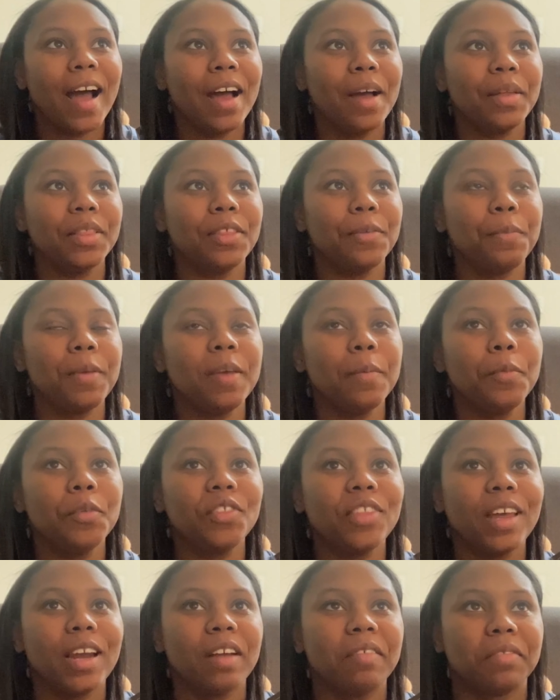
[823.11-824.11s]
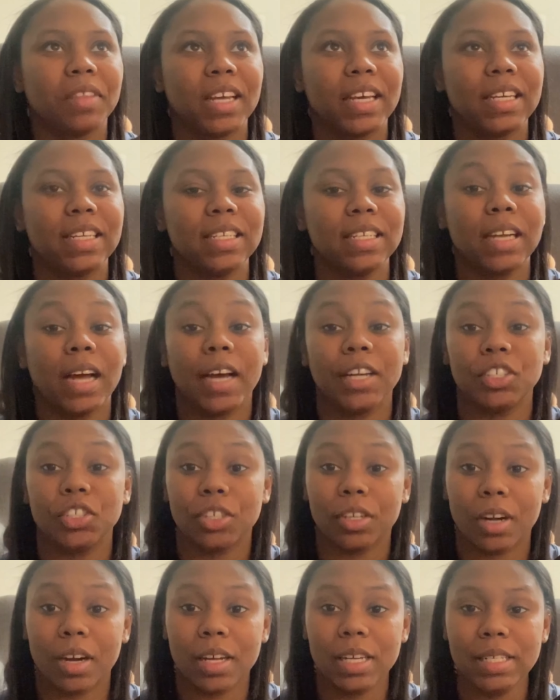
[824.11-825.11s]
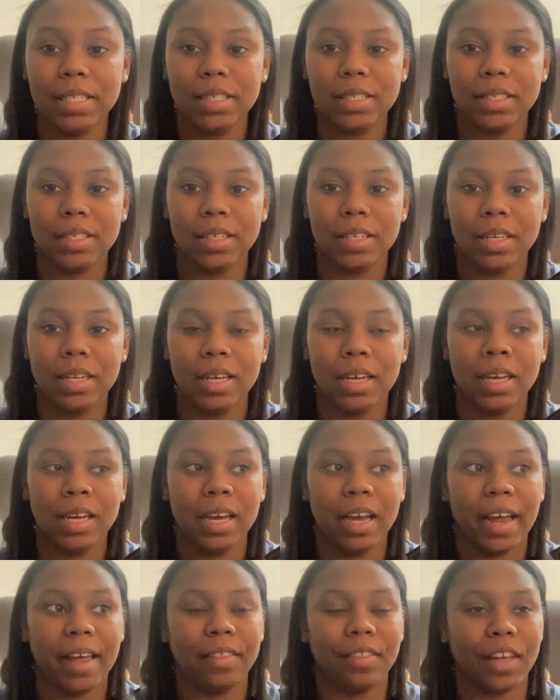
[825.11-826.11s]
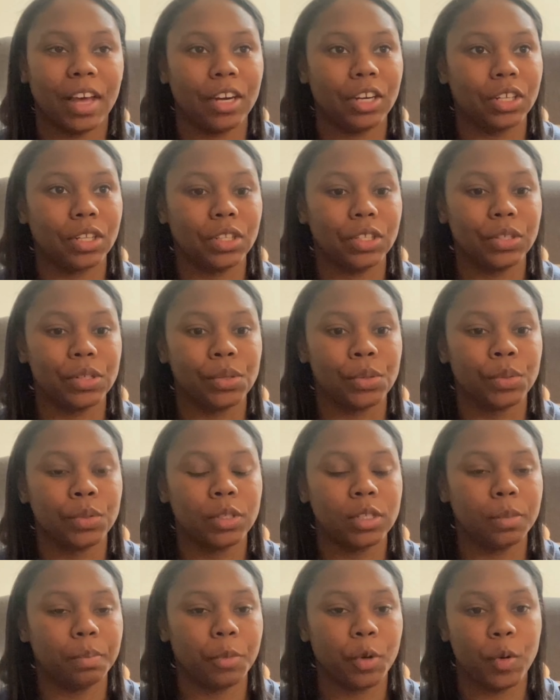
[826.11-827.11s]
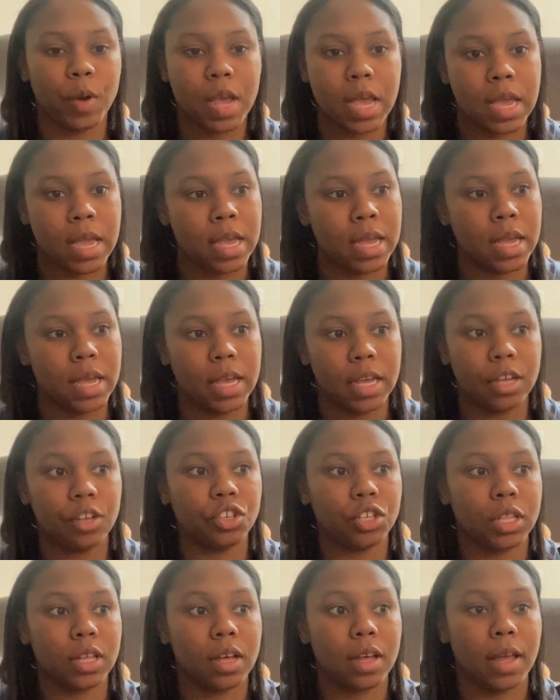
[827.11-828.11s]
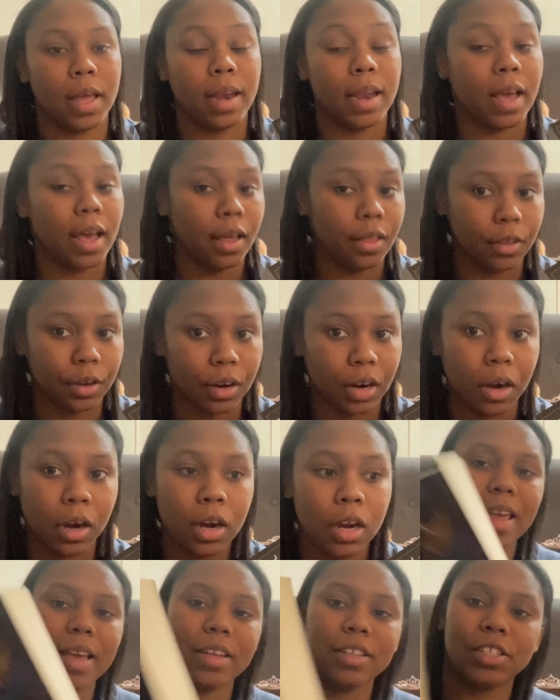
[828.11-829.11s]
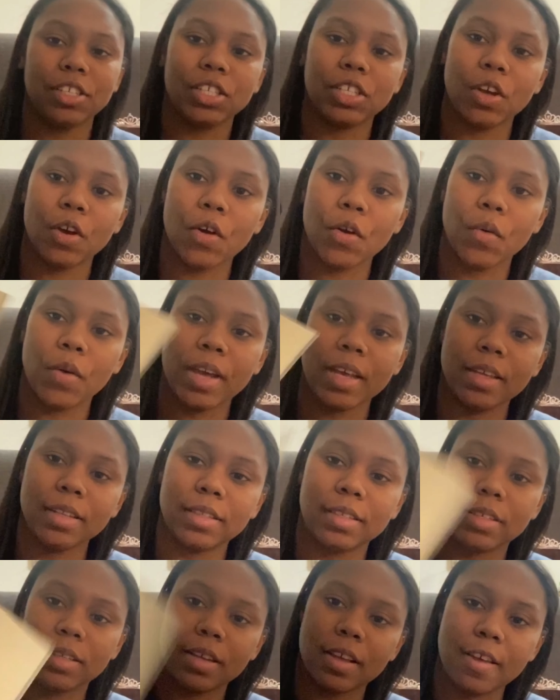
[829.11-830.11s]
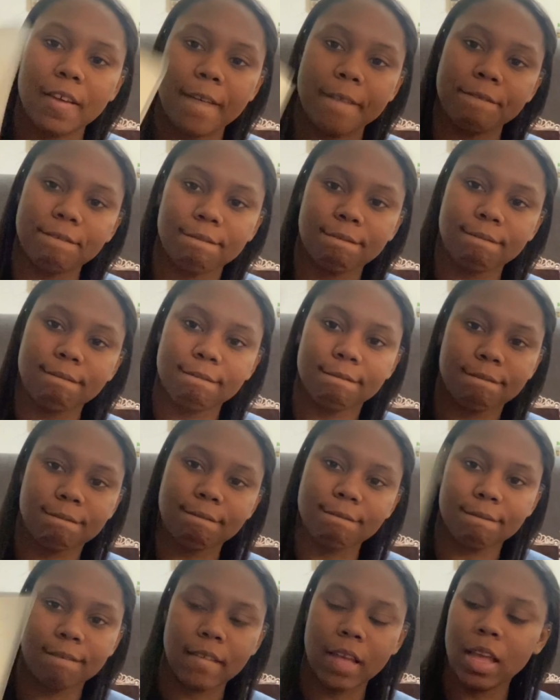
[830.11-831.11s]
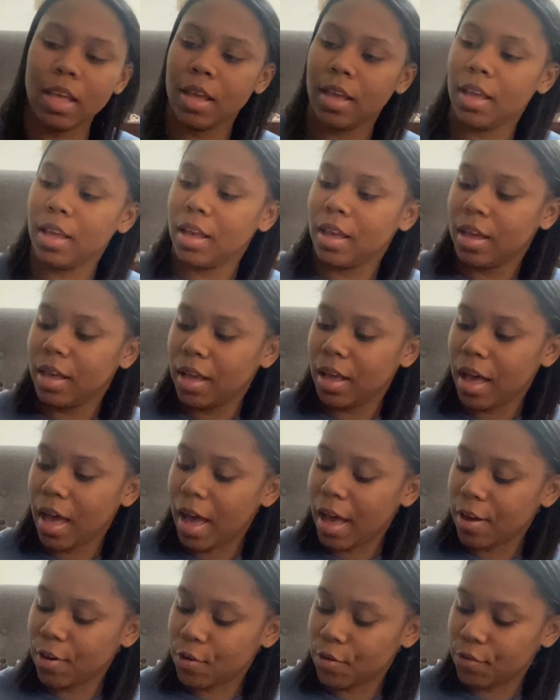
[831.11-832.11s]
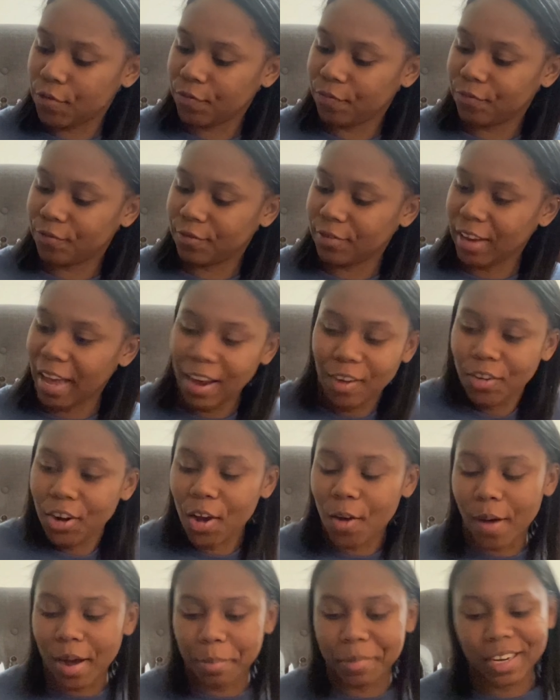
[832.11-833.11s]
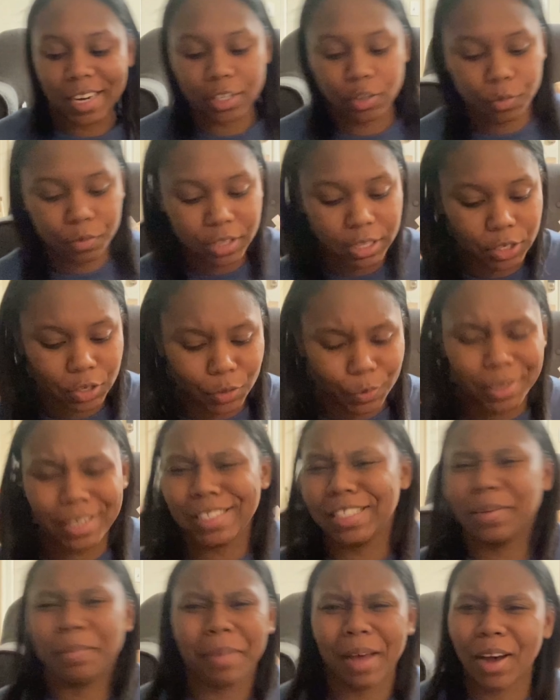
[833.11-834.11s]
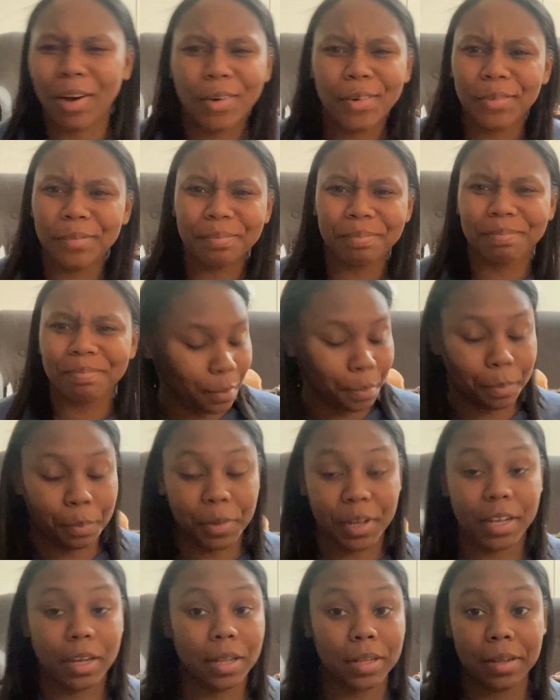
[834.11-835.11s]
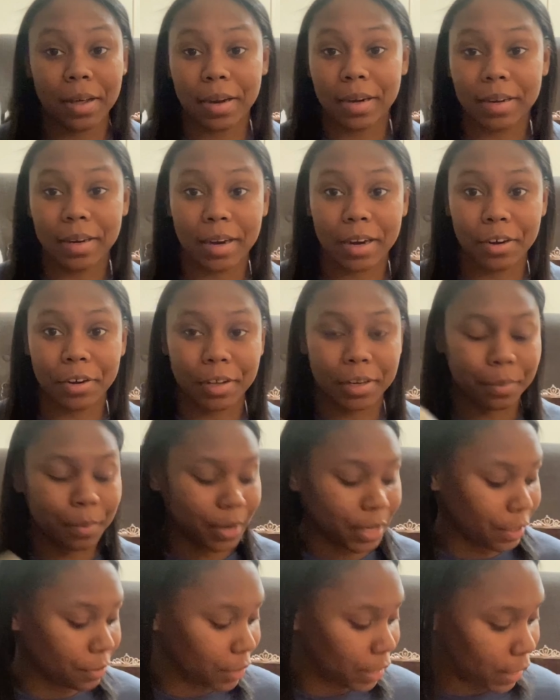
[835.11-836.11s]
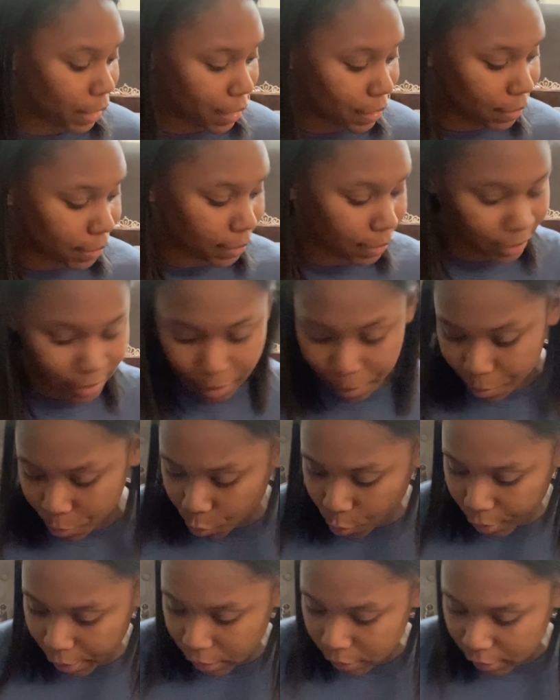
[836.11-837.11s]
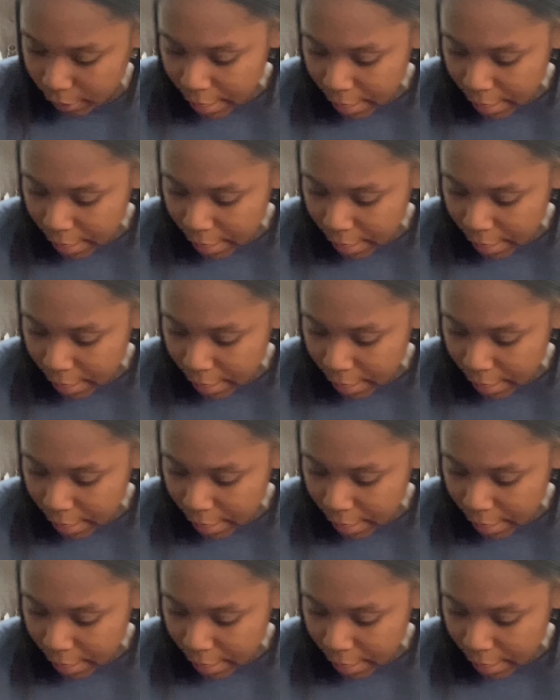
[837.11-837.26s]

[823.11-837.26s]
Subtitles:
The people that have liked it I trust, and that includes Monet, Angela, and Heather. And so it's, I don't know. I mean, I don't really know what it's about, but Alana and I are gonna buddy read it at some point.